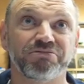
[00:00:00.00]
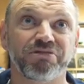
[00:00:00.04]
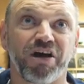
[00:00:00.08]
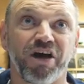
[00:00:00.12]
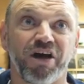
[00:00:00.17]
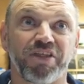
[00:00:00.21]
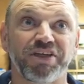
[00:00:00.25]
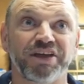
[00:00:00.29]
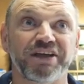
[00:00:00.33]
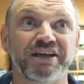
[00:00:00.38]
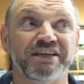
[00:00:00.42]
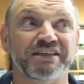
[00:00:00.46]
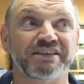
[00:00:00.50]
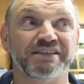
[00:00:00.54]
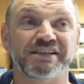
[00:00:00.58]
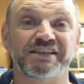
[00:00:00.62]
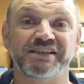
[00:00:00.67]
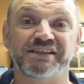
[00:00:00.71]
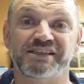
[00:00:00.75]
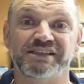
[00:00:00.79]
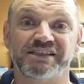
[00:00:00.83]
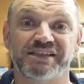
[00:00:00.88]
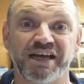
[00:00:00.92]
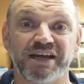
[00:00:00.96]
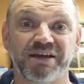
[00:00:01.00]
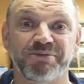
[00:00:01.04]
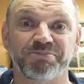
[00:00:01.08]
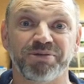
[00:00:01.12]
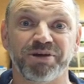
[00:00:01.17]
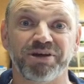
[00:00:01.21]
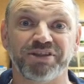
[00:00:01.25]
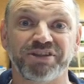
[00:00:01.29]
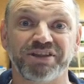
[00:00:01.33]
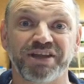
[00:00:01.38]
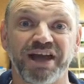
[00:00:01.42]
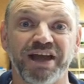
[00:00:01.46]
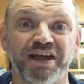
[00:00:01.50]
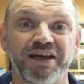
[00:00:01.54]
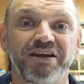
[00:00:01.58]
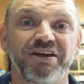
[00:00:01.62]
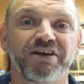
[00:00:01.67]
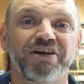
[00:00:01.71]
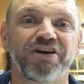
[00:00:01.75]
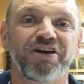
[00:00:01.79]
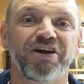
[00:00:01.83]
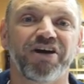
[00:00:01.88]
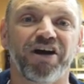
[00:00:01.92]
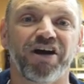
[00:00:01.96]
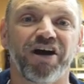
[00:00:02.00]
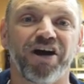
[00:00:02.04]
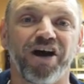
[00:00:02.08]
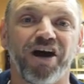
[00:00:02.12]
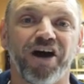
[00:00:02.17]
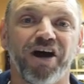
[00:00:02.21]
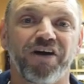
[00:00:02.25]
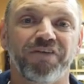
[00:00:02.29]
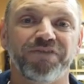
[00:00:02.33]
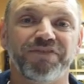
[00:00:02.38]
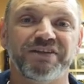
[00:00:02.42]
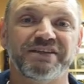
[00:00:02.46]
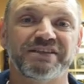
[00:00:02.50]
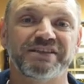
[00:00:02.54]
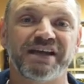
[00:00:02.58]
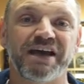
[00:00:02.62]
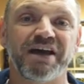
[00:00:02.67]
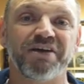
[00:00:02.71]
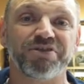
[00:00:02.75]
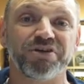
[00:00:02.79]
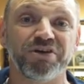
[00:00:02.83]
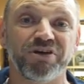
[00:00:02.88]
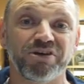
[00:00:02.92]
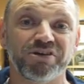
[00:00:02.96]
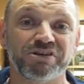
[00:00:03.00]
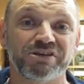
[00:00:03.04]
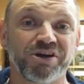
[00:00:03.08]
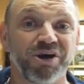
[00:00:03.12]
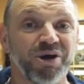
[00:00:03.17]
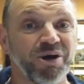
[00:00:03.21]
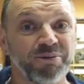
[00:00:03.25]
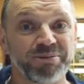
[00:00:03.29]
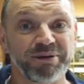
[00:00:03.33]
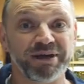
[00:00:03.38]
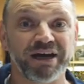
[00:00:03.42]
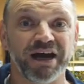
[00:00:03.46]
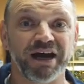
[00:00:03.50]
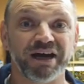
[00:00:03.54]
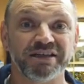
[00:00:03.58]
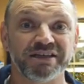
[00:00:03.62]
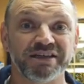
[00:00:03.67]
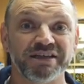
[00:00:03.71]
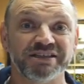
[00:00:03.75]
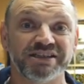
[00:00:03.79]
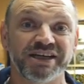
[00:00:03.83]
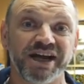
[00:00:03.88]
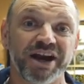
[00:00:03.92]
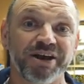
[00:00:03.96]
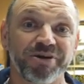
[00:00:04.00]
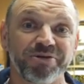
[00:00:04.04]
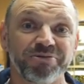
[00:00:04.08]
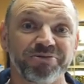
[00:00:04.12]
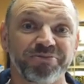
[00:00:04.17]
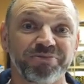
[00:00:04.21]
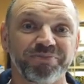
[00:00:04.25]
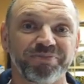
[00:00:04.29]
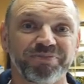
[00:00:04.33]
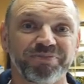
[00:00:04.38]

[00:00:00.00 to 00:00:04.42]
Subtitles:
I think it's the second birthday, of the South Oz Hobby Hunter channel.